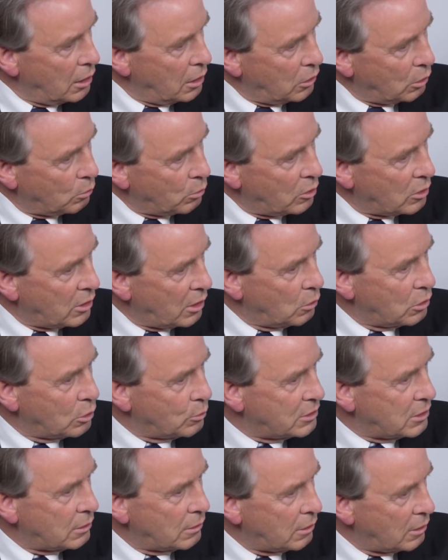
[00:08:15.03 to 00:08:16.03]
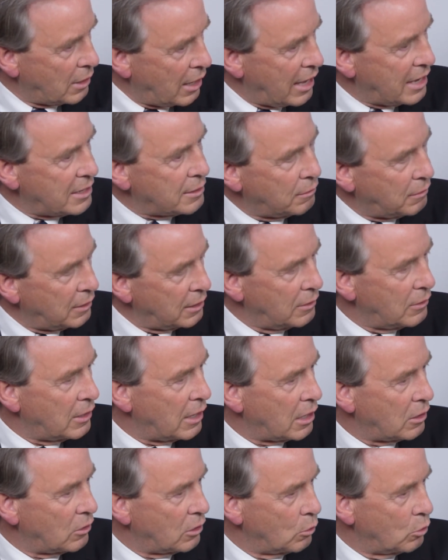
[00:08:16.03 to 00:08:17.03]
there was anything
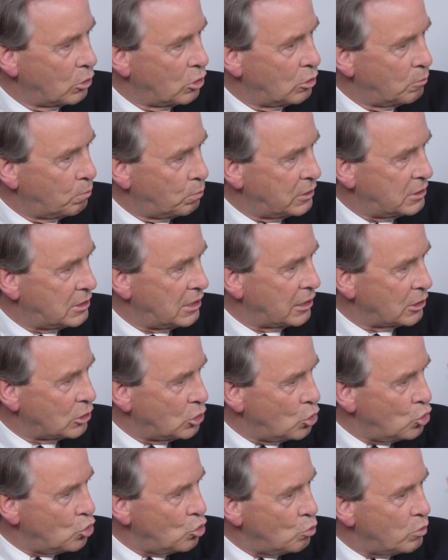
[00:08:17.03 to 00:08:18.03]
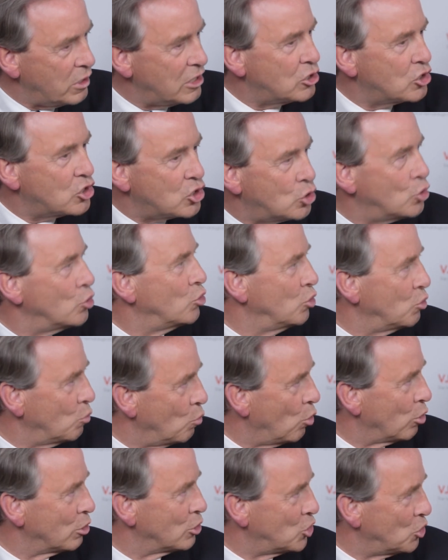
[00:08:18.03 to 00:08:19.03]
there that could predict who we shouldn't
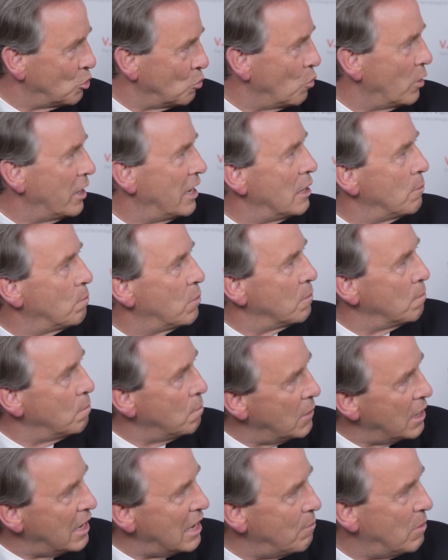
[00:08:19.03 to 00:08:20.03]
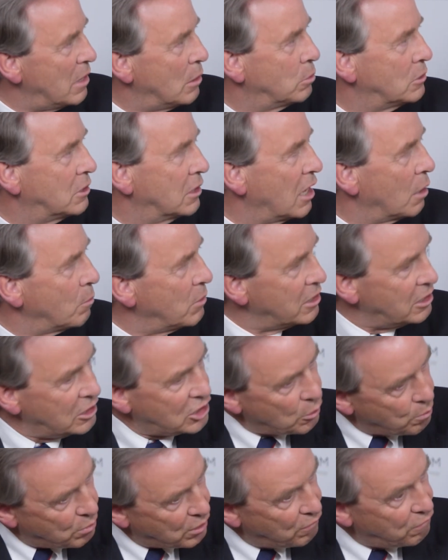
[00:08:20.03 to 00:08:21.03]
watch and wait, but may be able to come in
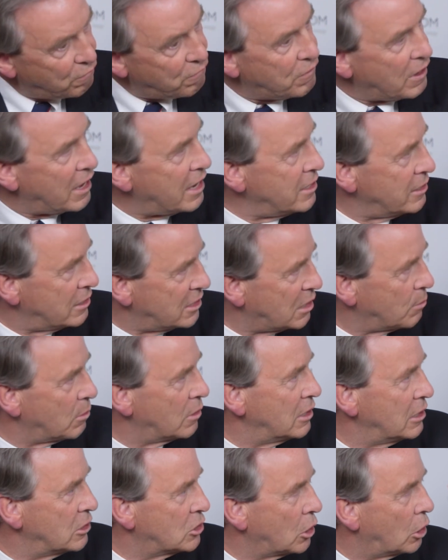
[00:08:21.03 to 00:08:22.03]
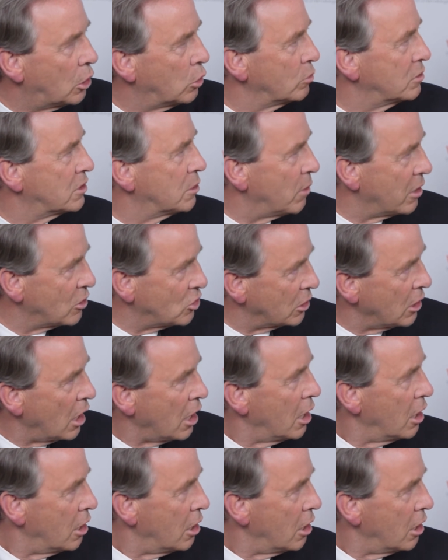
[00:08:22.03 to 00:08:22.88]
to prevent some of these clones emerging.